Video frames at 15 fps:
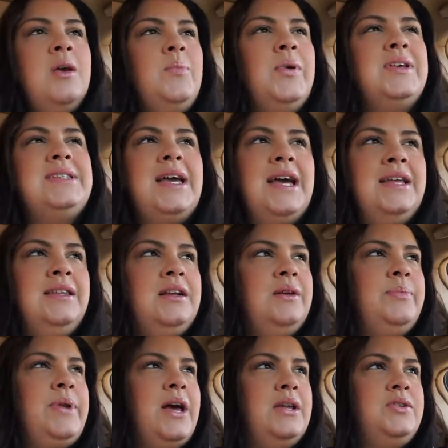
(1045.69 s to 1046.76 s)
because I ended
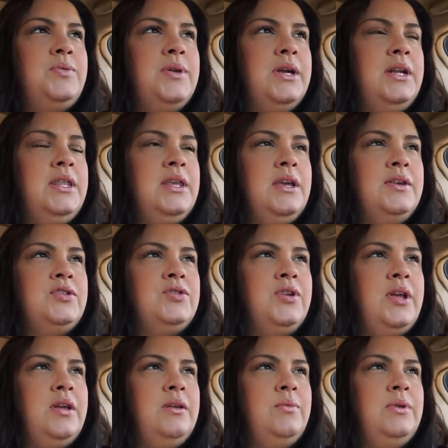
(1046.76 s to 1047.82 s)
up not doing anything yesterday.